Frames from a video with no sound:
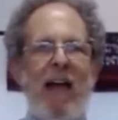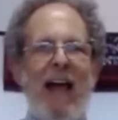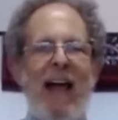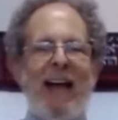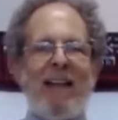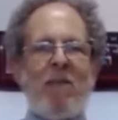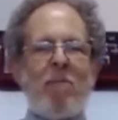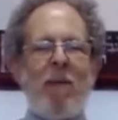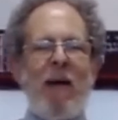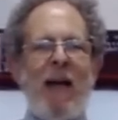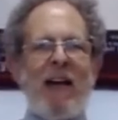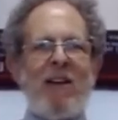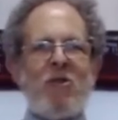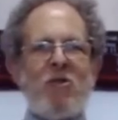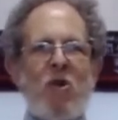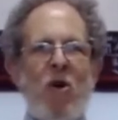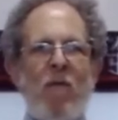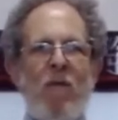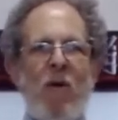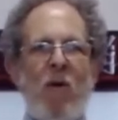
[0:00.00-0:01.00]
at
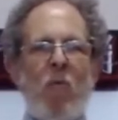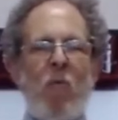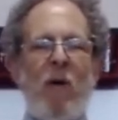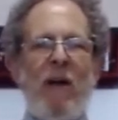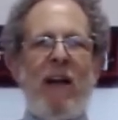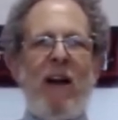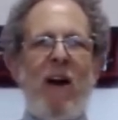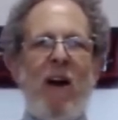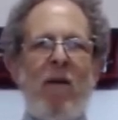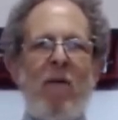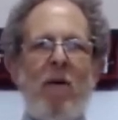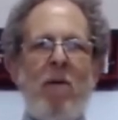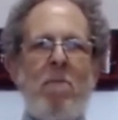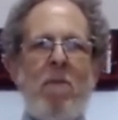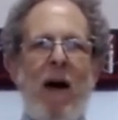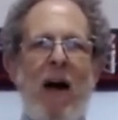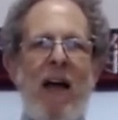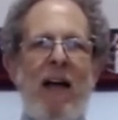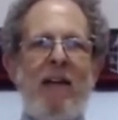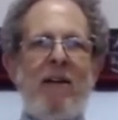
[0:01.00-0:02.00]
Passover, we are
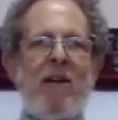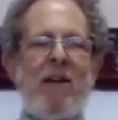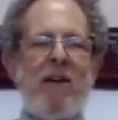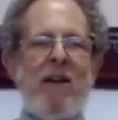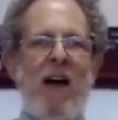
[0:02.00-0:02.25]
reminded